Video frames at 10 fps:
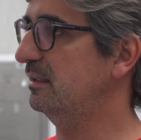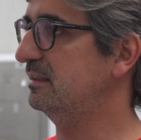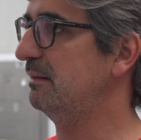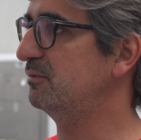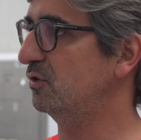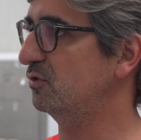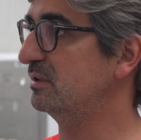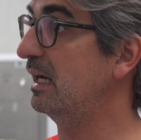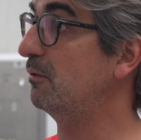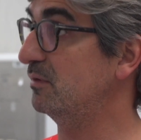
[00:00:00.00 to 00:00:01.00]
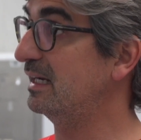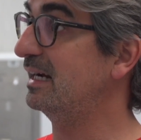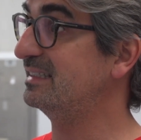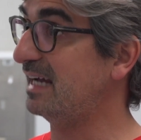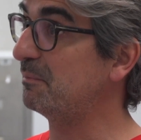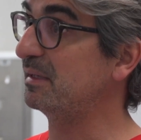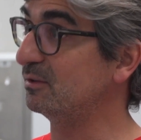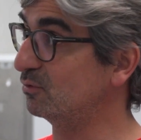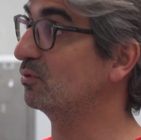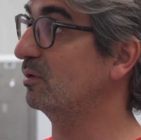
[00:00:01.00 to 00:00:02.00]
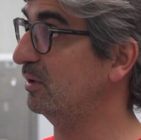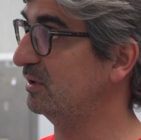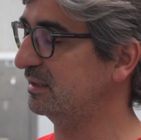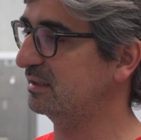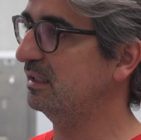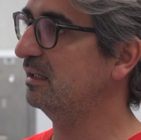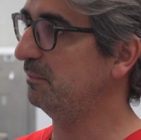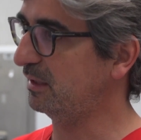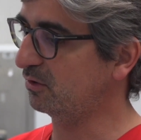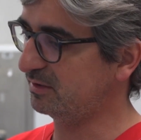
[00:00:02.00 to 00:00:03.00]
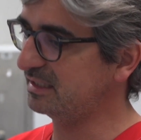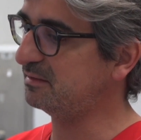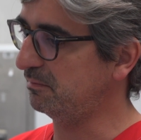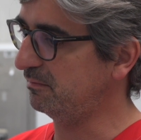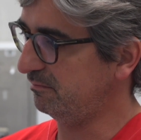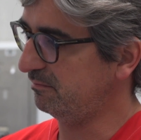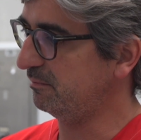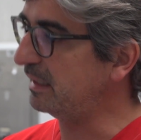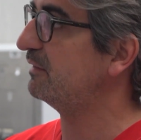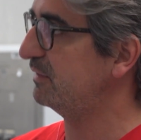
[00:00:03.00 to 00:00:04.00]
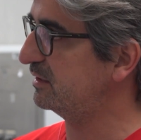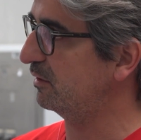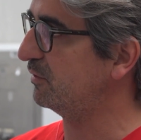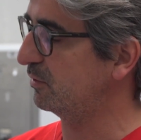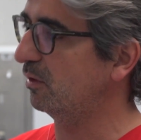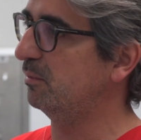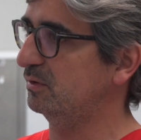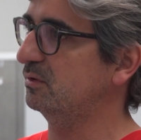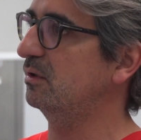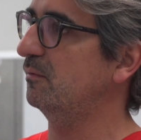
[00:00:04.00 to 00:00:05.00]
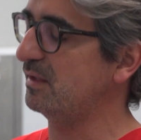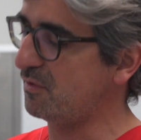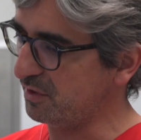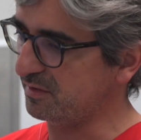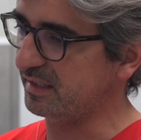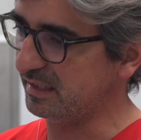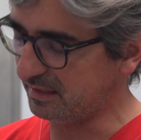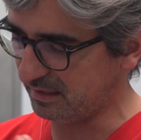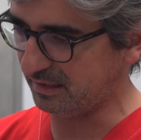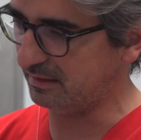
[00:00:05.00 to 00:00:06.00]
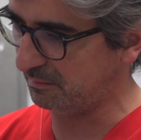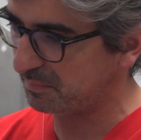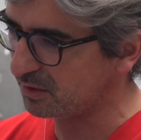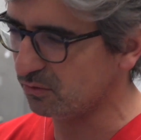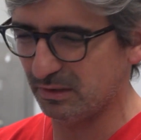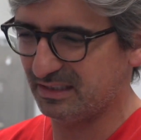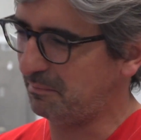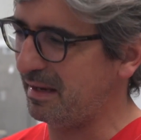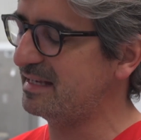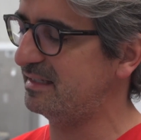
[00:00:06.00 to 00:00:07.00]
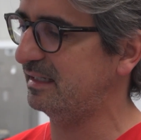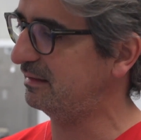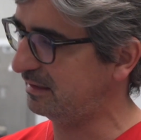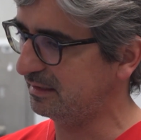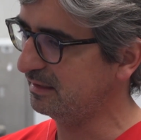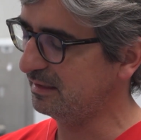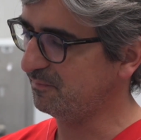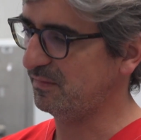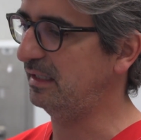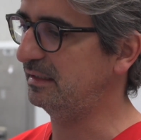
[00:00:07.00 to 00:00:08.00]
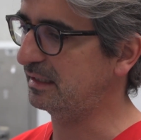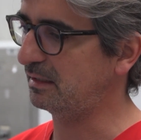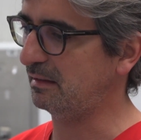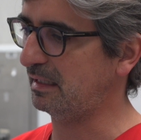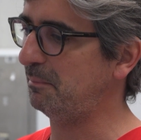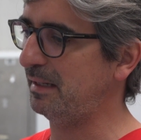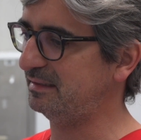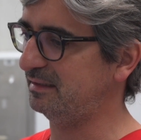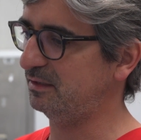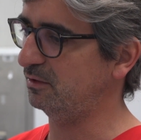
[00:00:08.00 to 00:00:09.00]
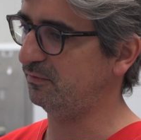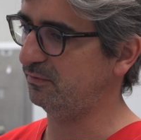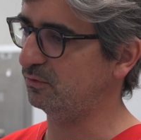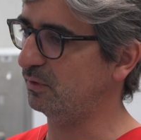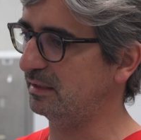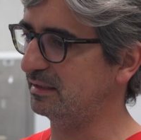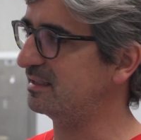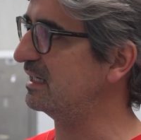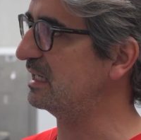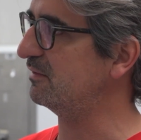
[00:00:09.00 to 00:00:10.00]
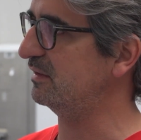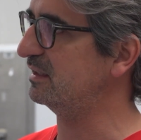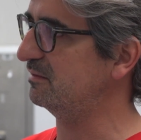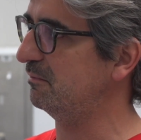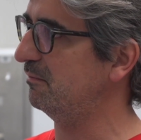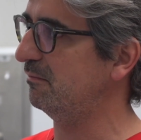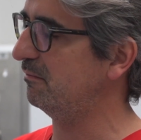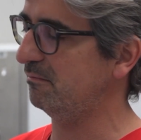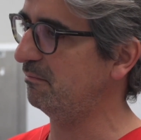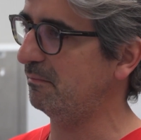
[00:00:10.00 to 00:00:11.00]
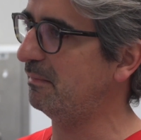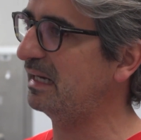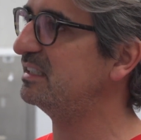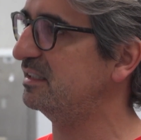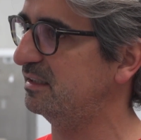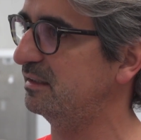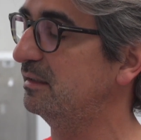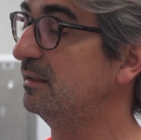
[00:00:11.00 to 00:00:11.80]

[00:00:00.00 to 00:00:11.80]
some surgeons now, they are jumping into robotics because these benefits of the robot, the 3D, the view is amazing and the capacity of being asleep is much easier.